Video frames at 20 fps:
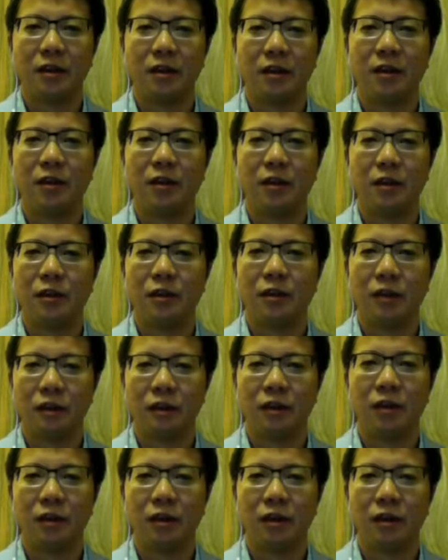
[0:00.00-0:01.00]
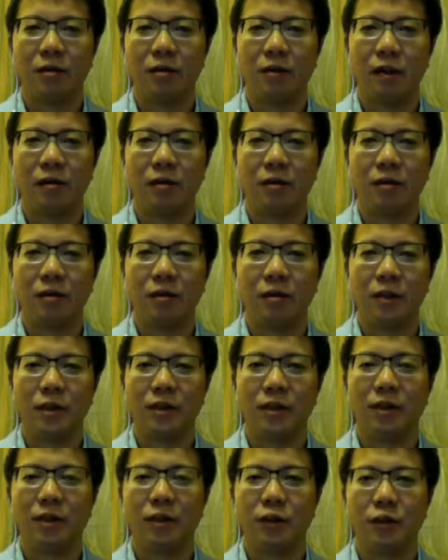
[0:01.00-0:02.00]
are talking about
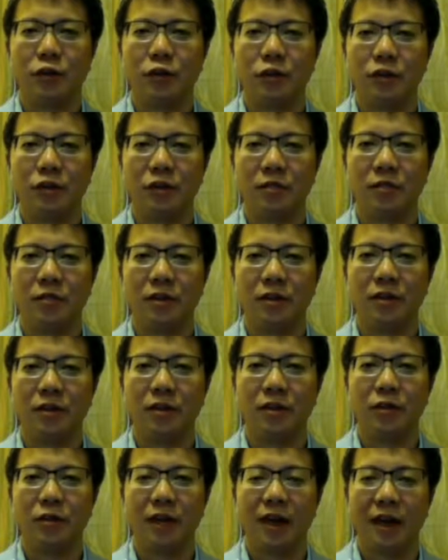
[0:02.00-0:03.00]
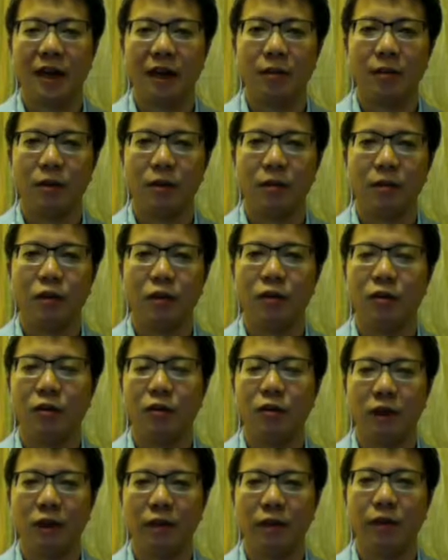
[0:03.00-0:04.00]
whether the official numbers are reliable.
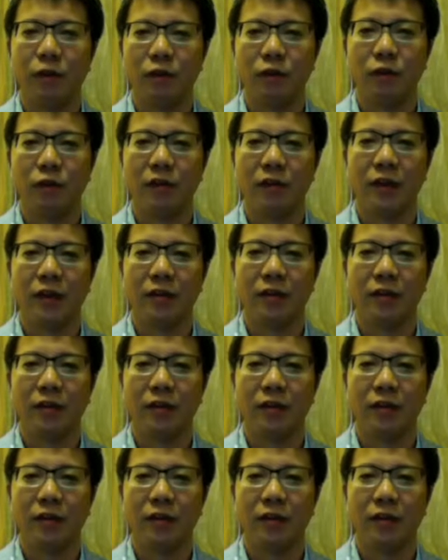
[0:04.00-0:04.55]
If you look